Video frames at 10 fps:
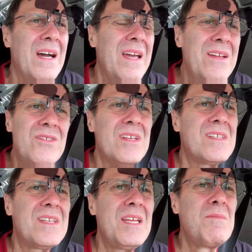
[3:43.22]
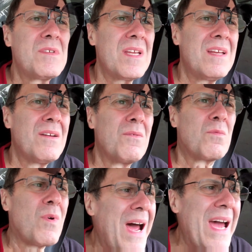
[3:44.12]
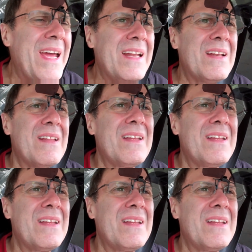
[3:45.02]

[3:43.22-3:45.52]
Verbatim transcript: it just seems right